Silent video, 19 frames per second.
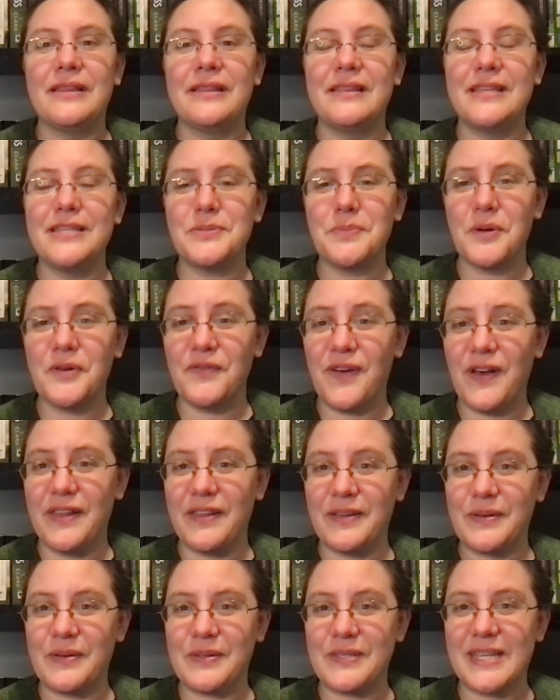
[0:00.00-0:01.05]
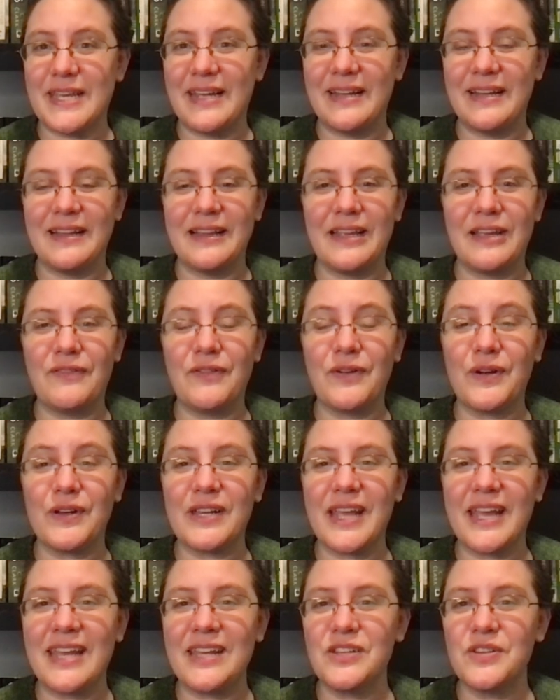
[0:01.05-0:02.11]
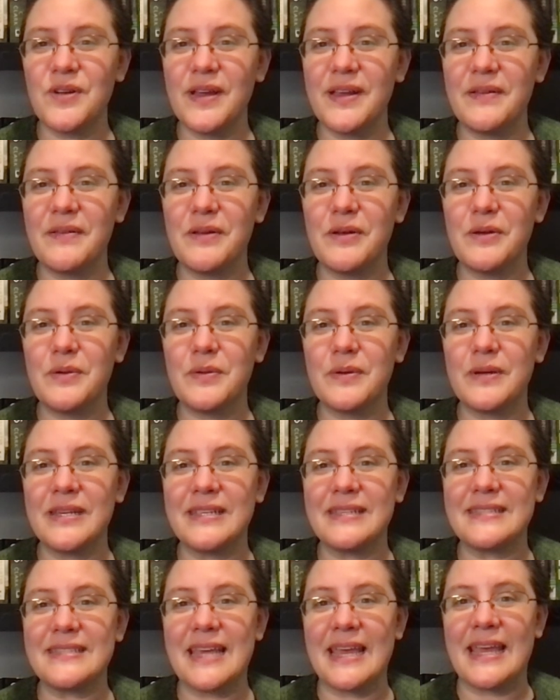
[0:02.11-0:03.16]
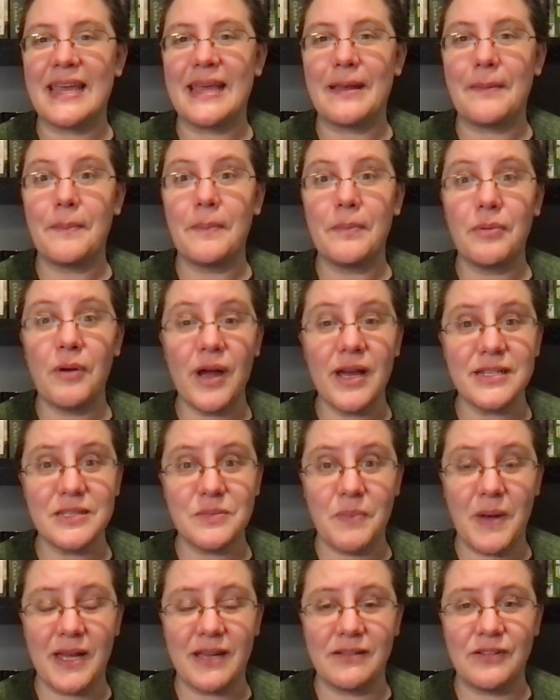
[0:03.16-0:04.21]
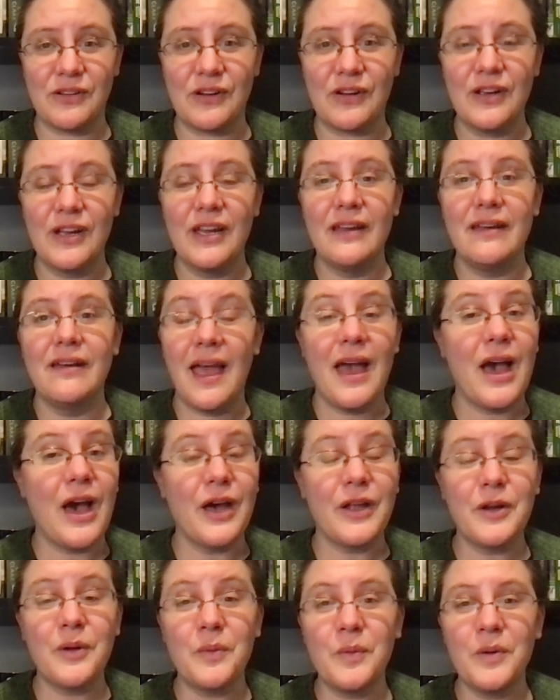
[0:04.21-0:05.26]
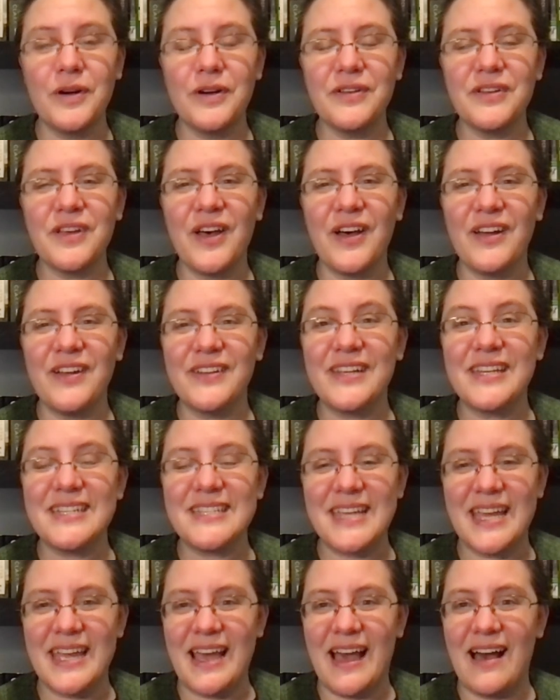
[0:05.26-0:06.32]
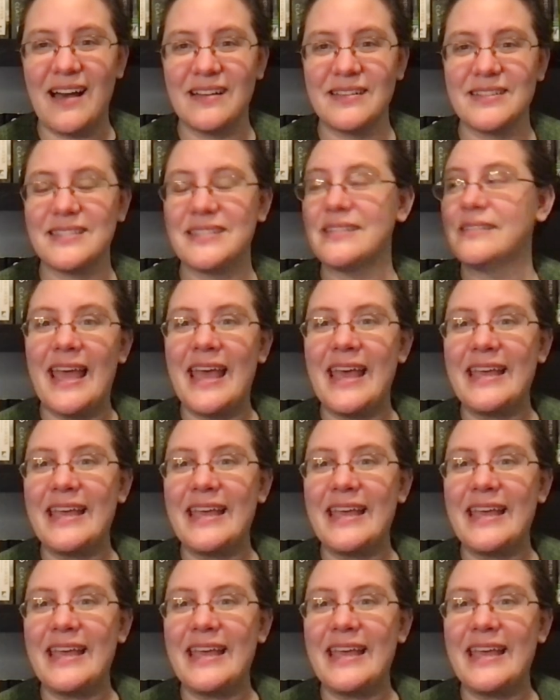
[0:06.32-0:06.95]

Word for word: This book follows Lavorte Atra, who is a prospector on a world called Taax.